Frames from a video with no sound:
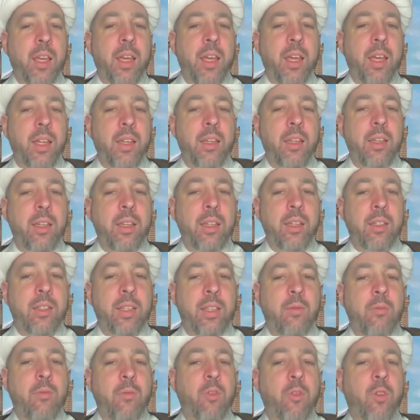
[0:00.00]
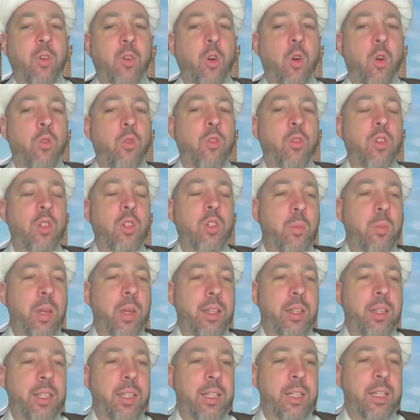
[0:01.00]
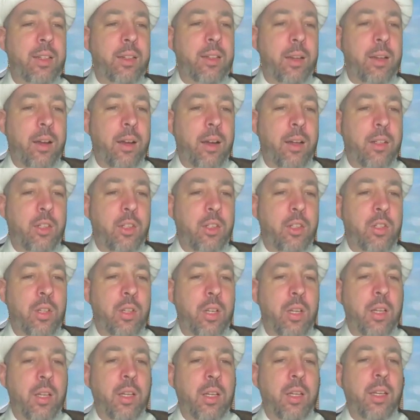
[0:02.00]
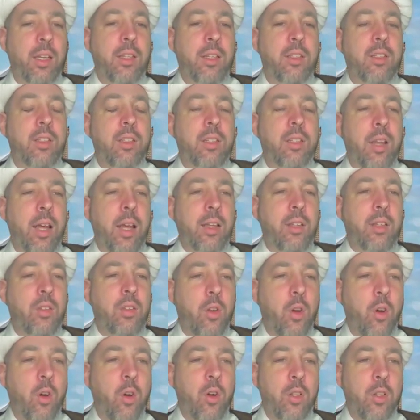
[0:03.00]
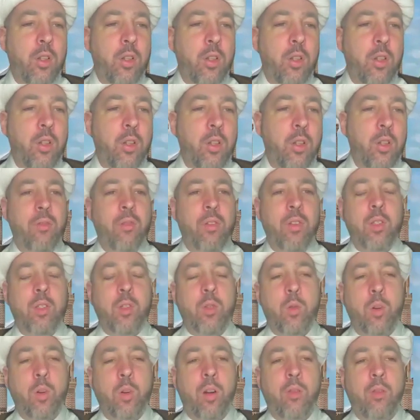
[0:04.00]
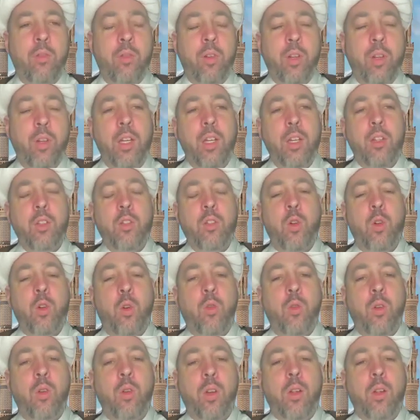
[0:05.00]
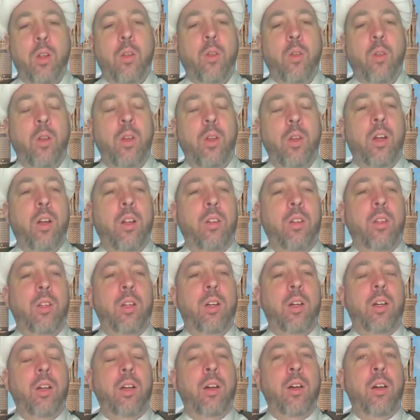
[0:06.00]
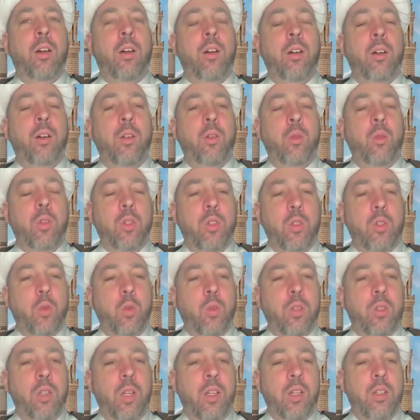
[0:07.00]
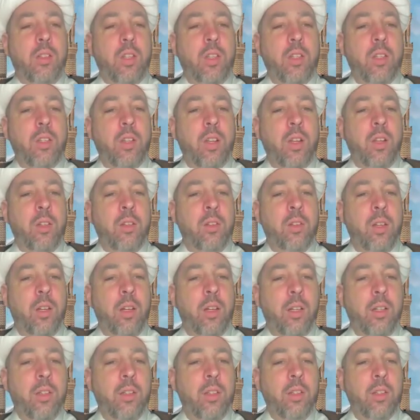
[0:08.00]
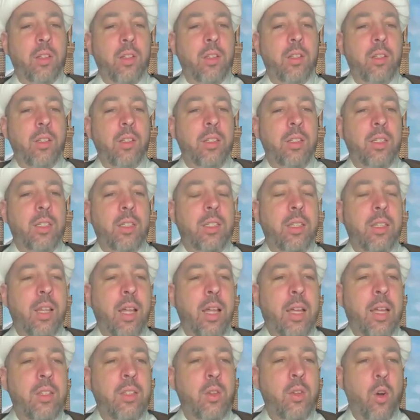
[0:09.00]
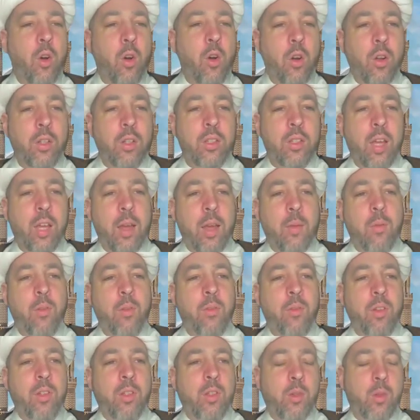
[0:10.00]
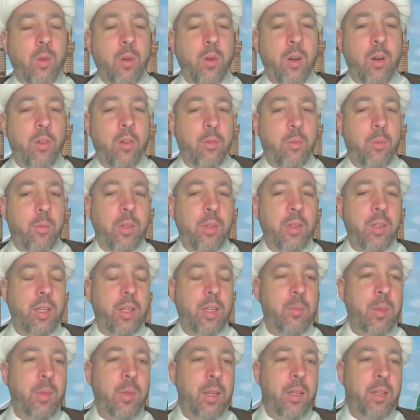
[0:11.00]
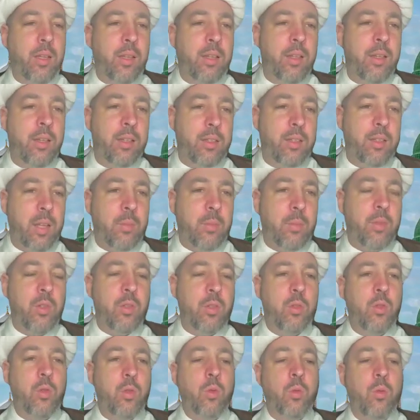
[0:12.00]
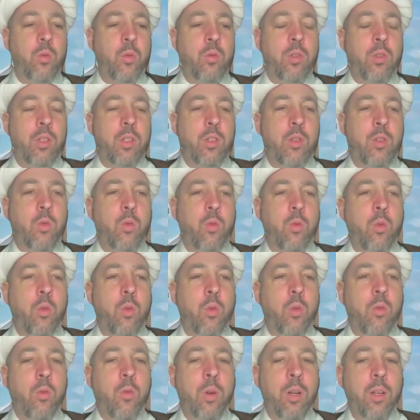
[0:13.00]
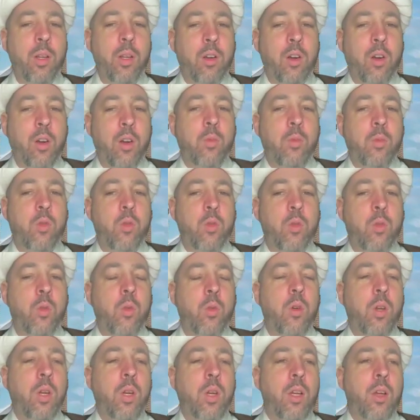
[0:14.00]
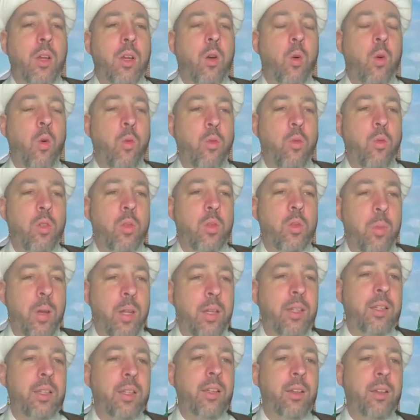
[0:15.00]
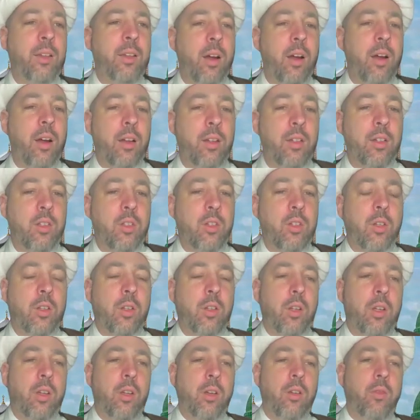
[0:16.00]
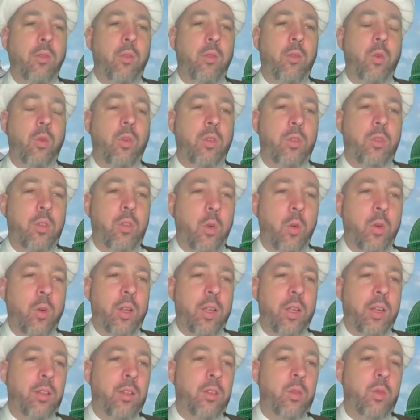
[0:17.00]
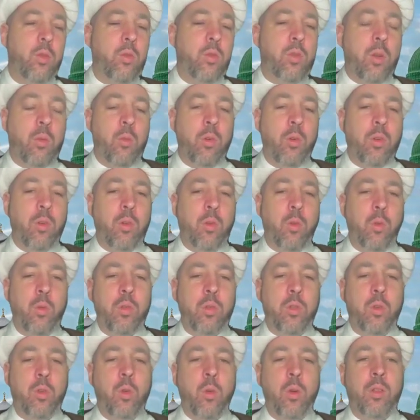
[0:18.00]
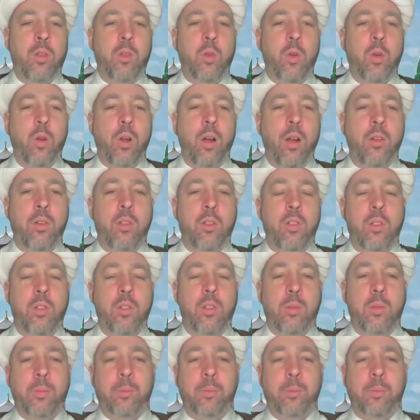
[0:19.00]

And except for overspending in Hajj, he dislikes all type of israf. So Rasulullah says Allah dislikes all type of israf, but then made an exception to this rule when it comes to overspending in Hajj or donating to someone who is going to Hajj.